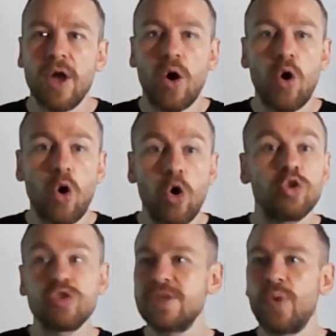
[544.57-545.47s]
Or
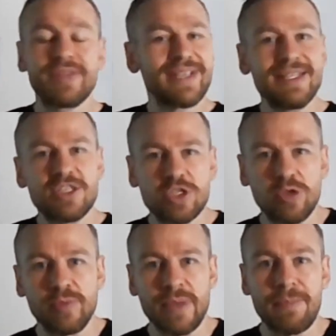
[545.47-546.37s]
does he want to
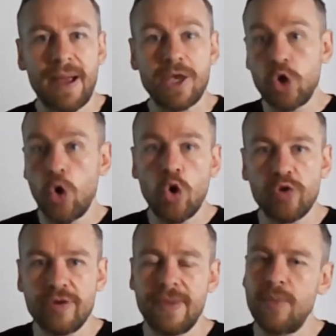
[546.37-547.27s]
insult me by
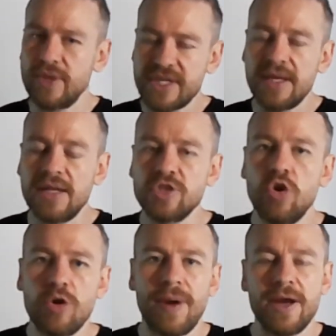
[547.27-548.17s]
cornering me? Which I'll
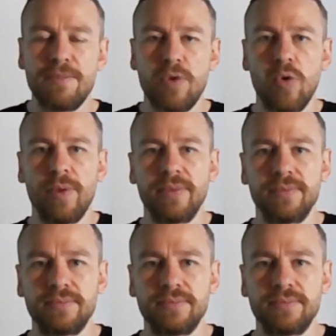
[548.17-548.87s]
talk about in a moment.